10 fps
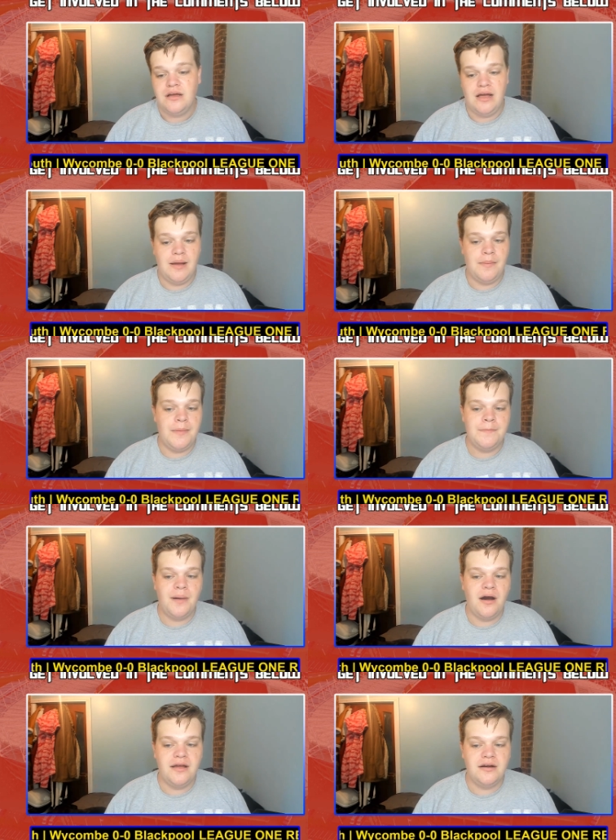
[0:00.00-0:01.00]

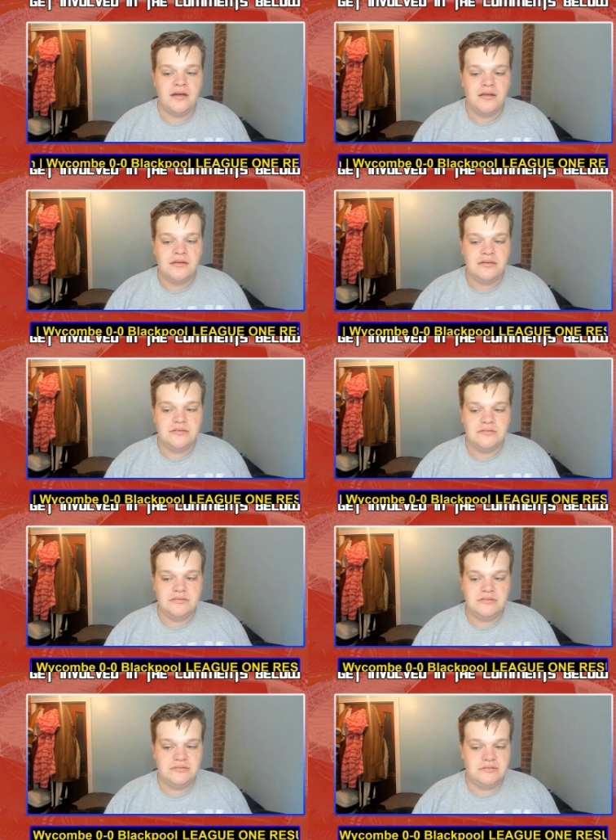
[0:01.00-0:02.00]
Meyer,
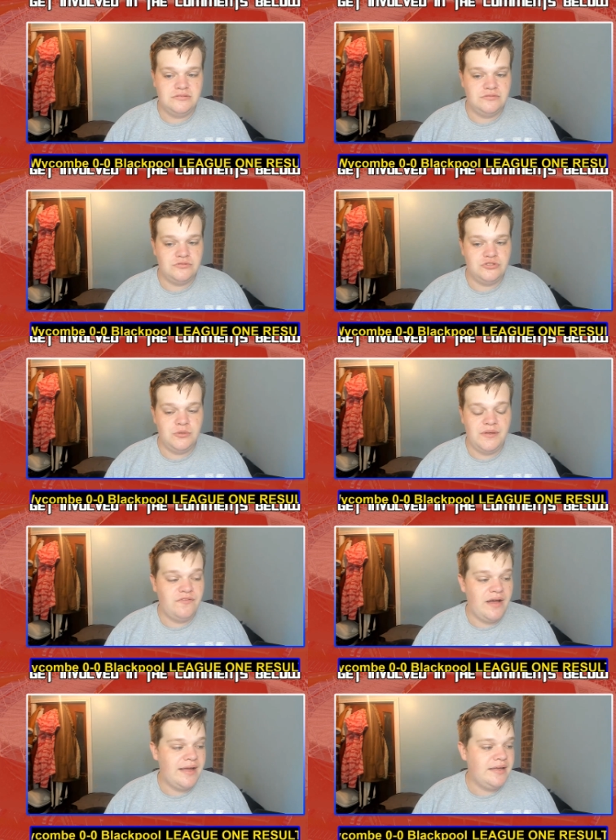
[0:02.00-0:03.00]
to be fair,